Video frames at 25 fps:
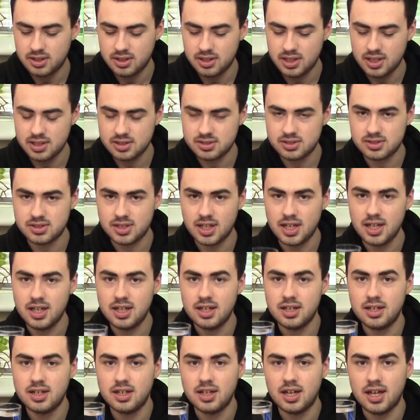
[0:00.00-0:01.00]
let's
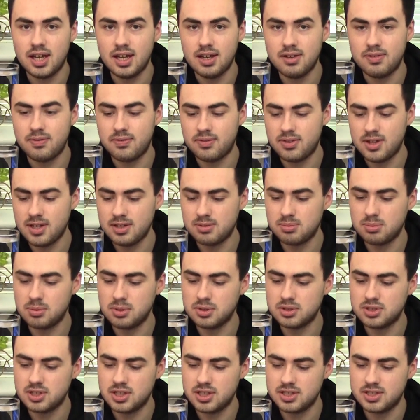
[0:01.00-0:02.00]
see if this
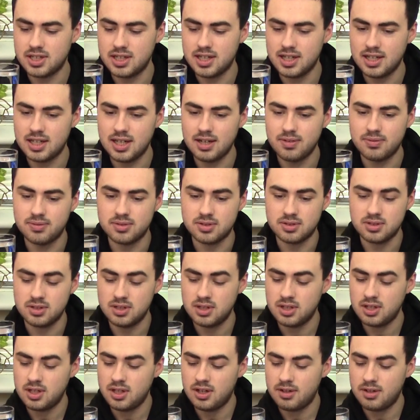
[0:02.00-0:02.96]
water is any different.